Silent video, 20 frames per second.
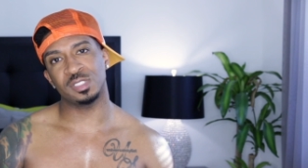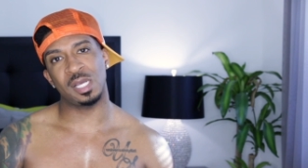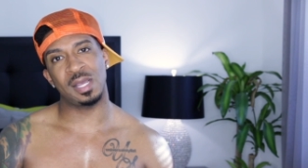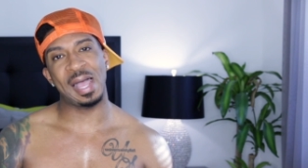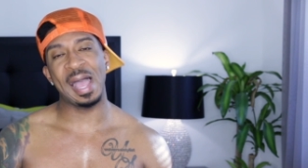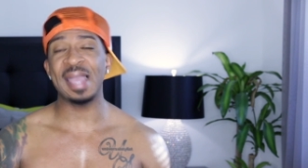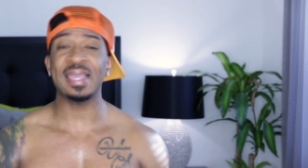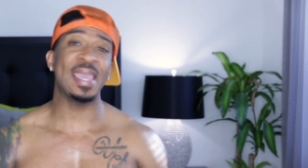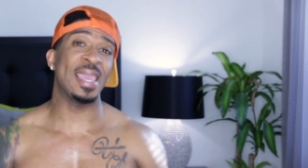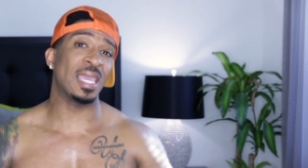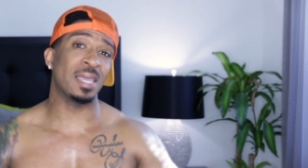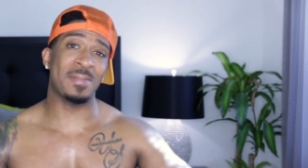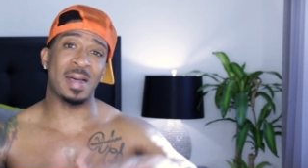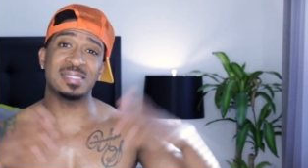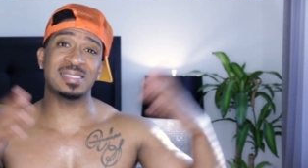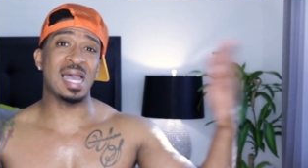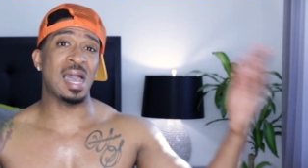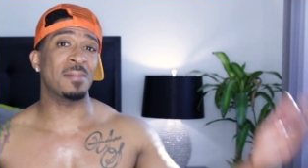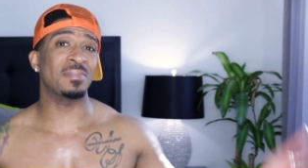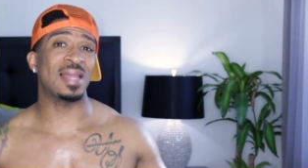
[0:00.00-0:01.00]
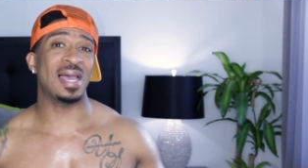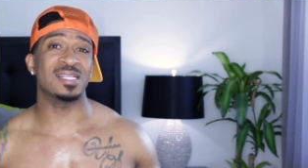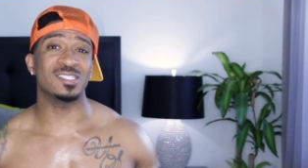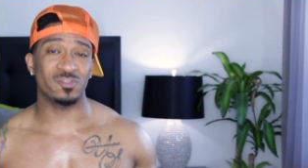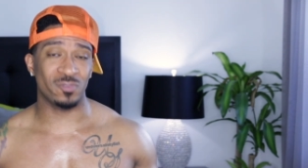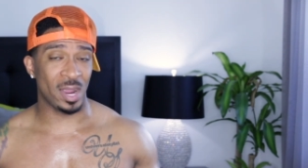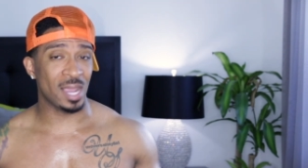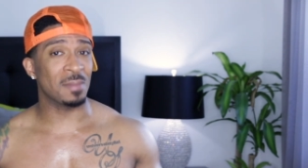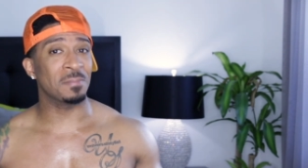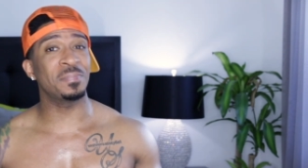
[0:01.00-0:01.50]
Child, I can't get my
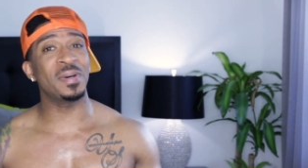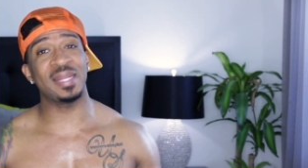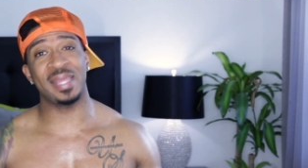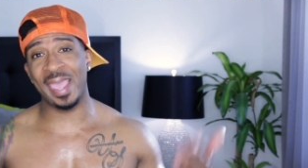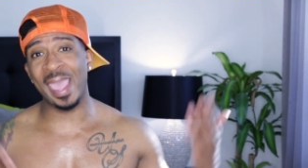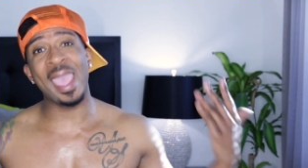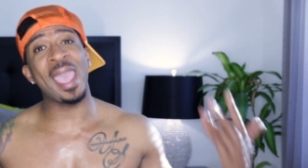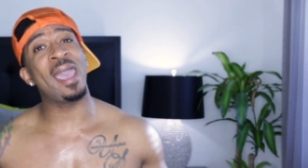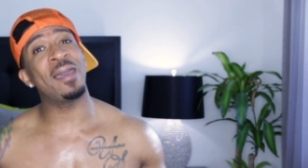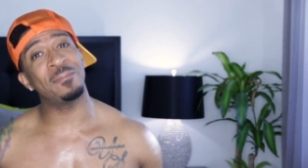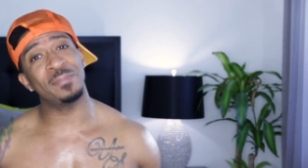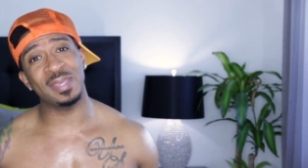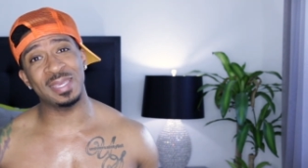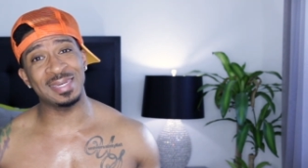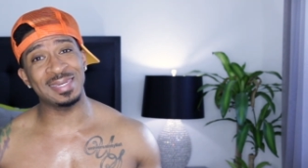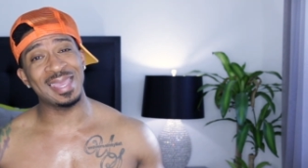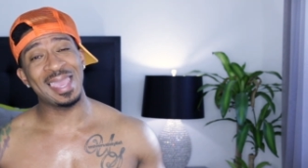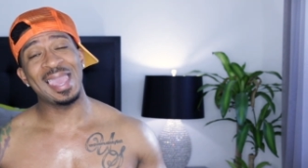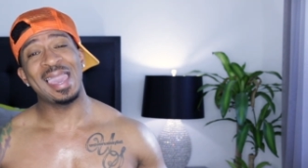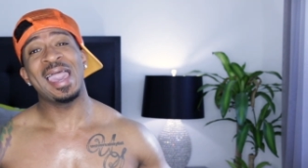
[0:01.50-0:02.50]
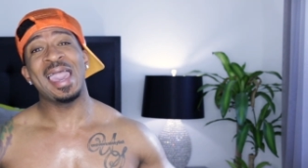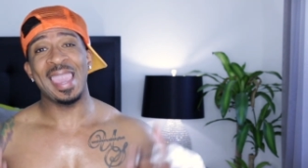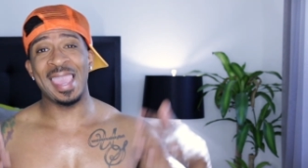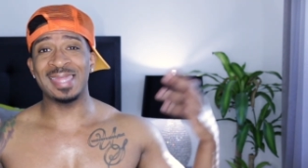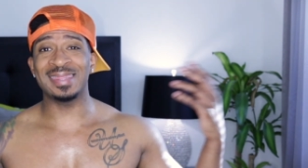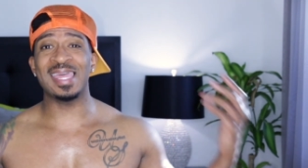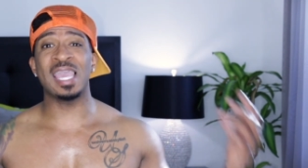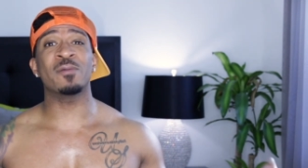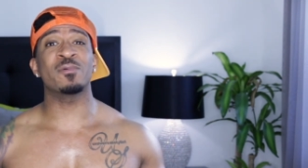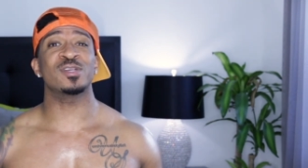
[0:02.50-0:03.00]
timelines right. But it happened
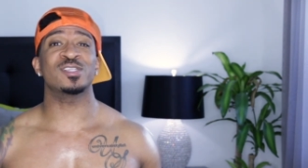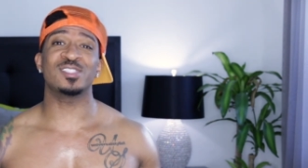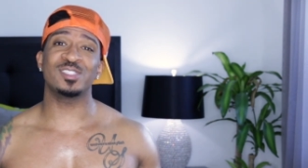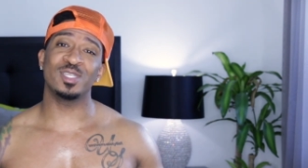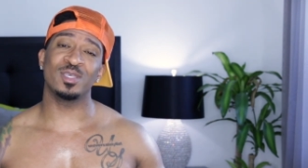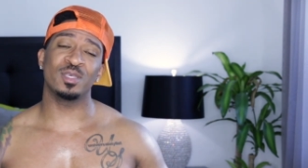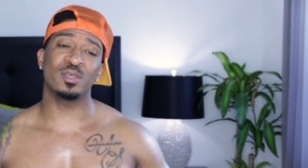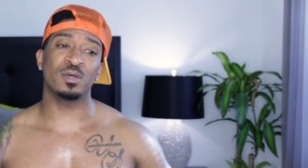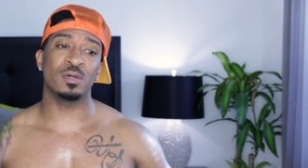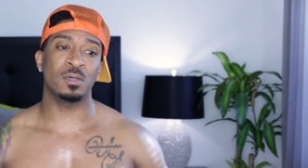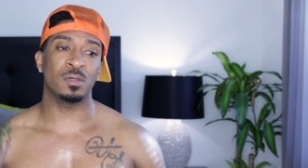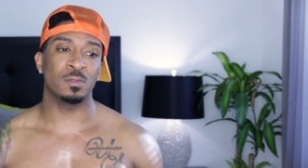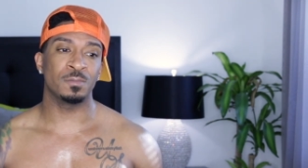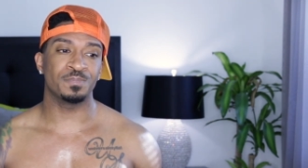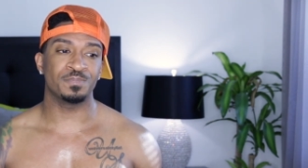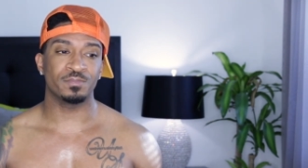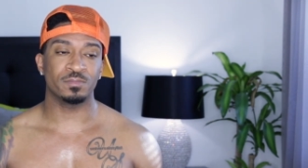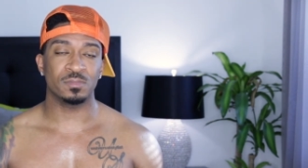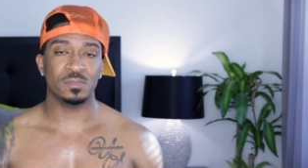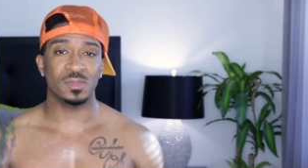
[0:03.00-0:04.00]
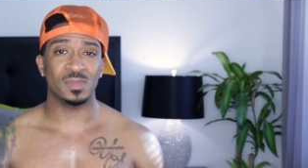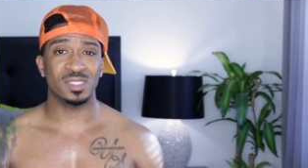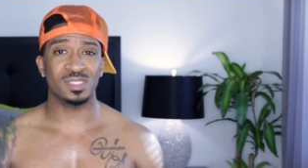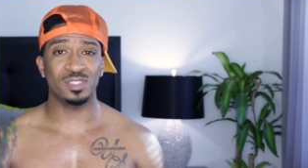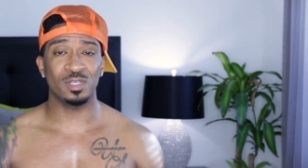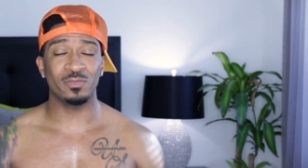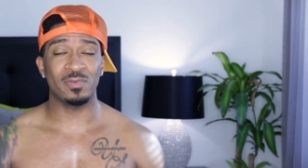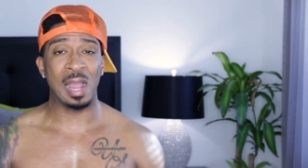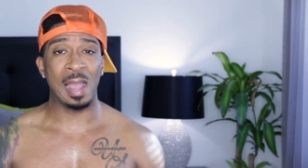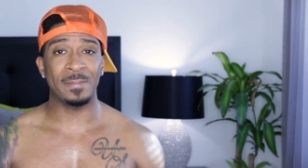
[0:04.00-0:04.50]
and they were still
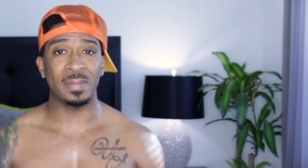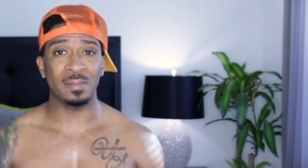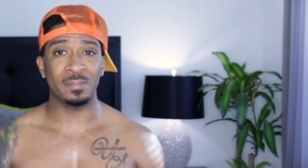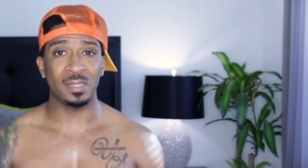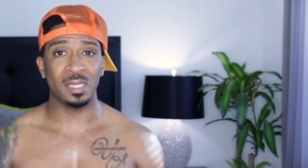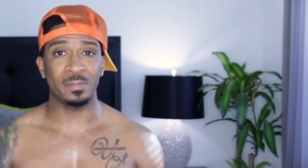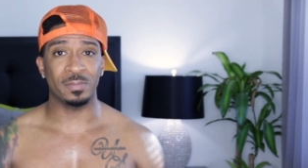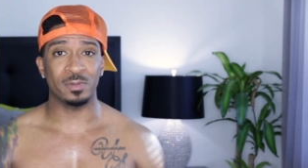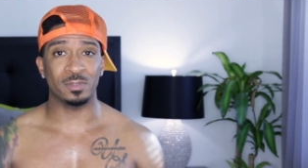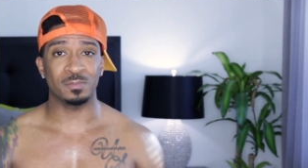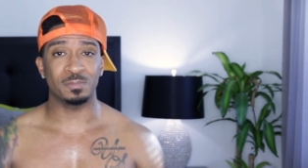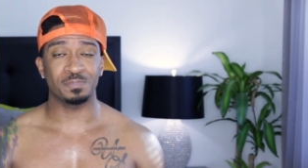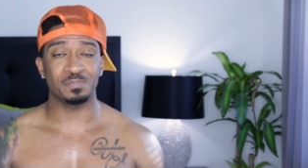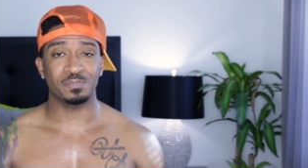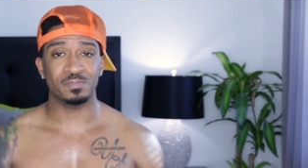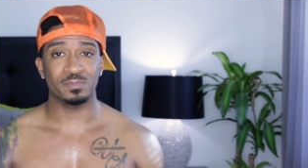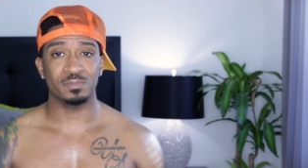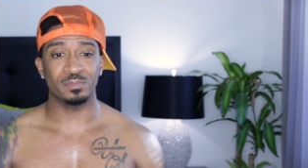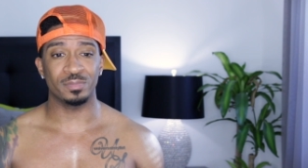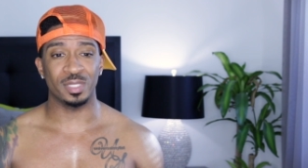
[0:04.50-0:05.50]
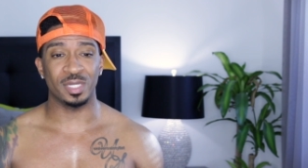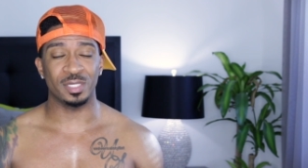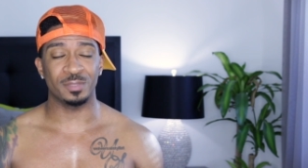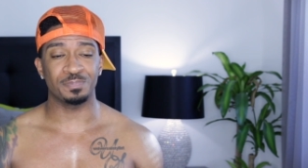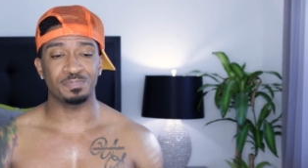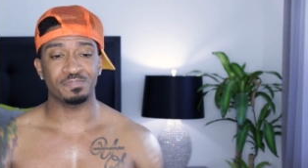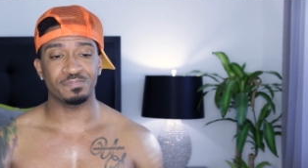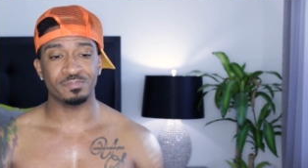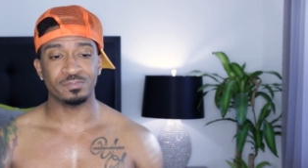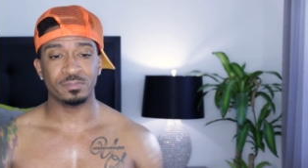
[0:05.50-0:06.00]
still robbing people.
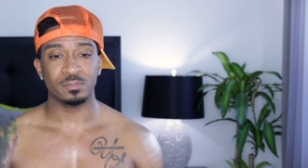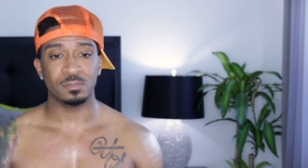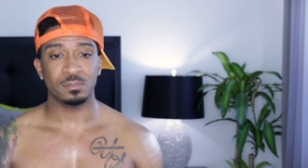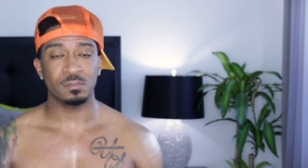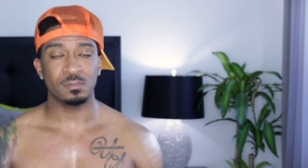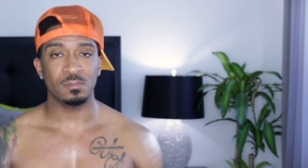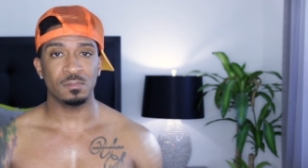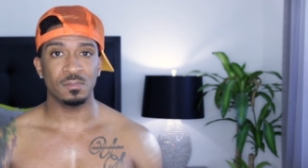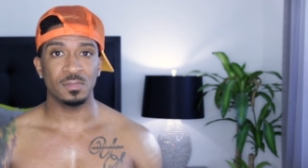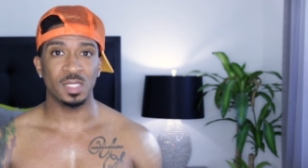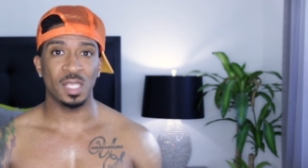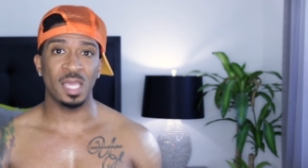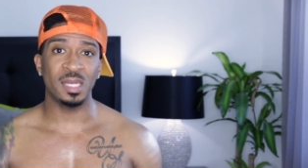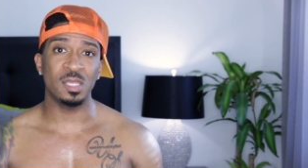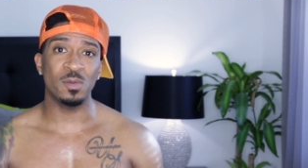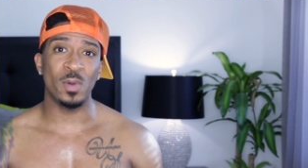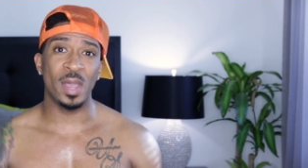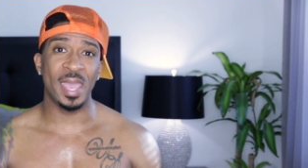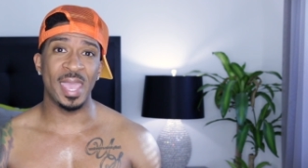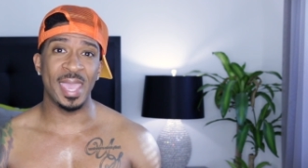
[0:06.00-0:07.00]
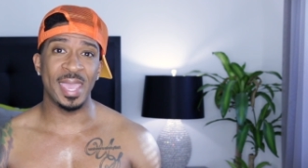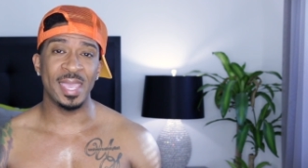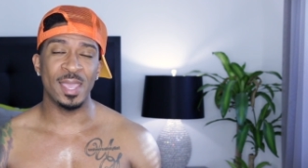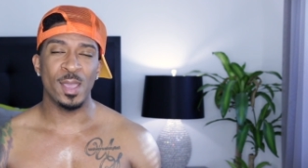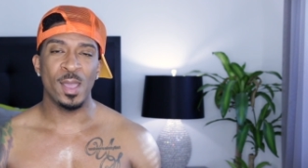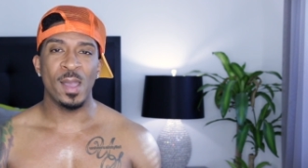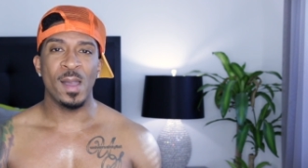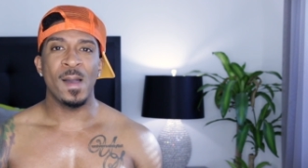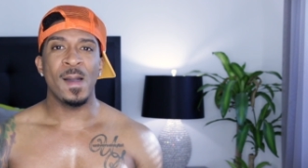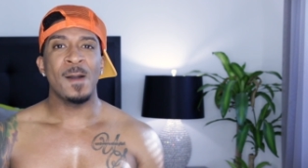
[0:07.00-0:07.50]
But
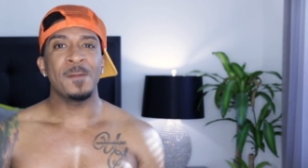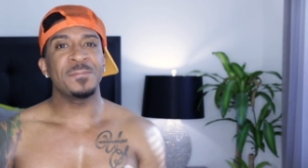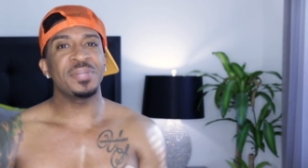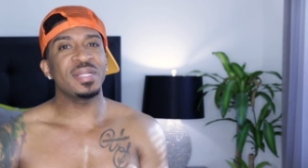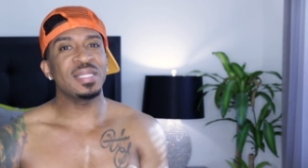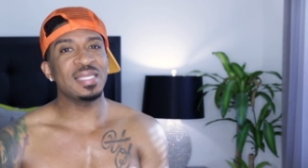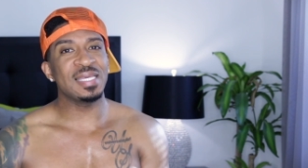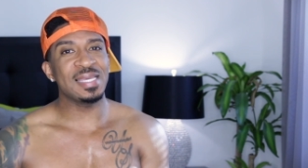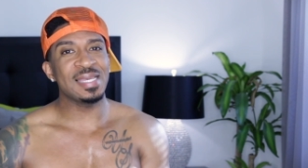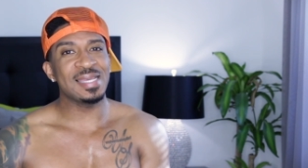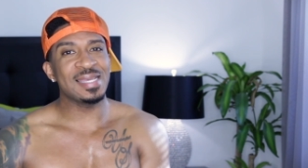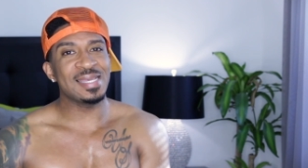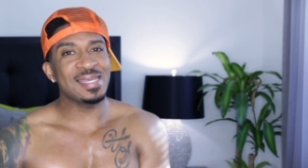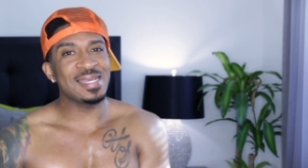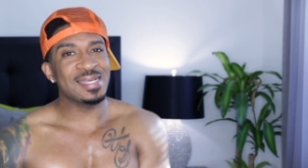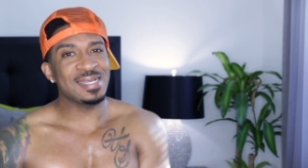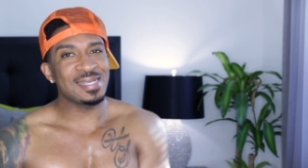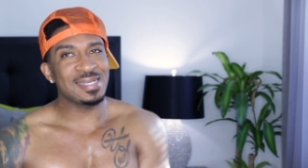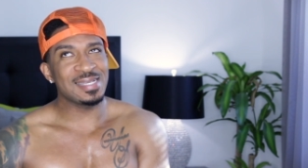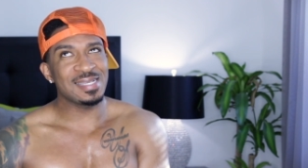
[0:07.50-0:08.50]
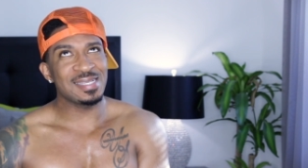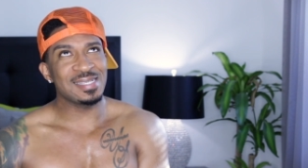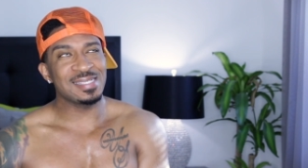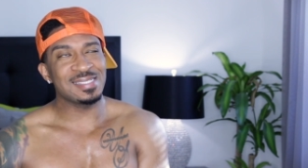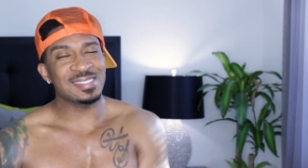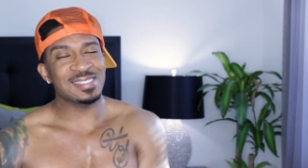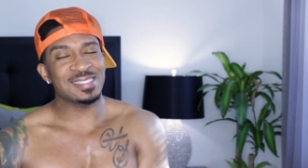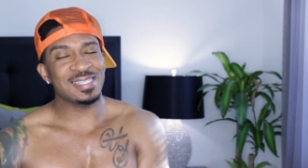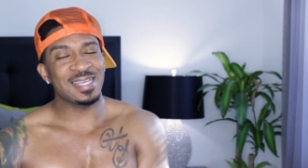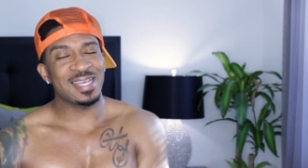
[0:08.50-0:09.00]
anyway,
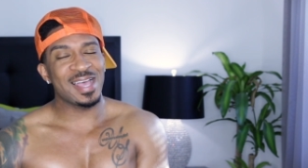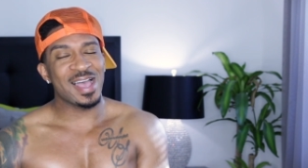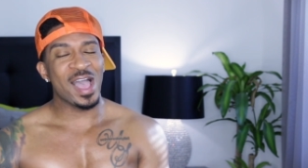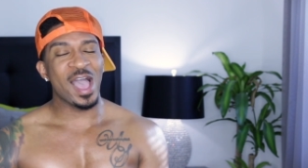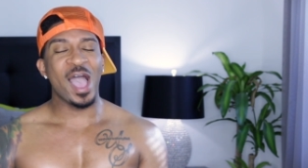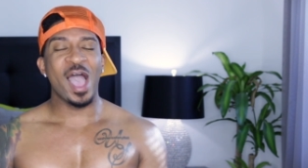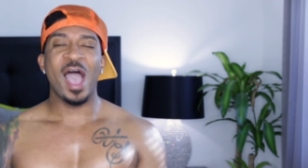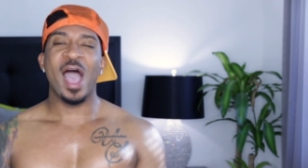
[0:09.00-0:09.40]
please uh,